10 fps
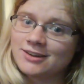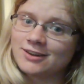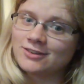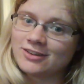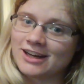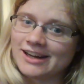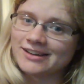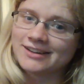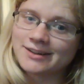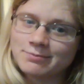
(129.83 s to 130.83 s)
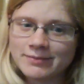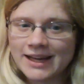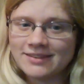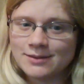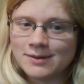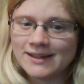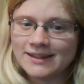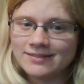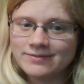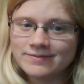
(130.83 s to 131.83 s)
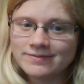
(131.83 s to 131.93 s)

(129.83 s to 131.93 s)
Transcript: Au revoir. Bye, everybody.